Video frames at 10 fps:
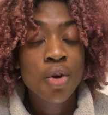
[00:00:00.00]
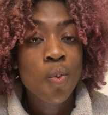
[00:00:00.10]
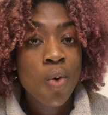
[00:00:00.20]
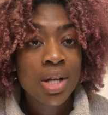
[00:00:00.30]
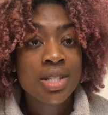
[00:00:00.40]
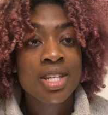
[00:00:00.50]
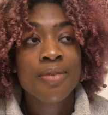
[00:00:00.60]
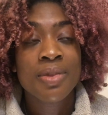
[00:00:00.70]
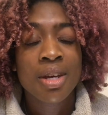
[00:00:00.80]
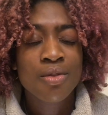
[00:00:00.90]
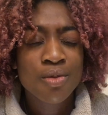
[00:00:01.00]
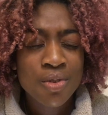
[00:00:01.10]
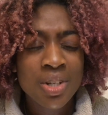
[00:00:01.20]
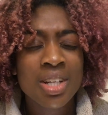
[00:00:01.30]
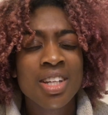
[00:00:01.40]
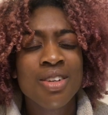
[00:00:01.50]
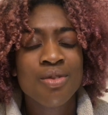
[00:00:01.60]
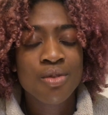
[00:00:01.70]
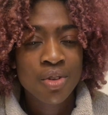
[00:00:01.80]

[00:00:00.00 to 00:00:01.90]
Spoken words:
So one tip that really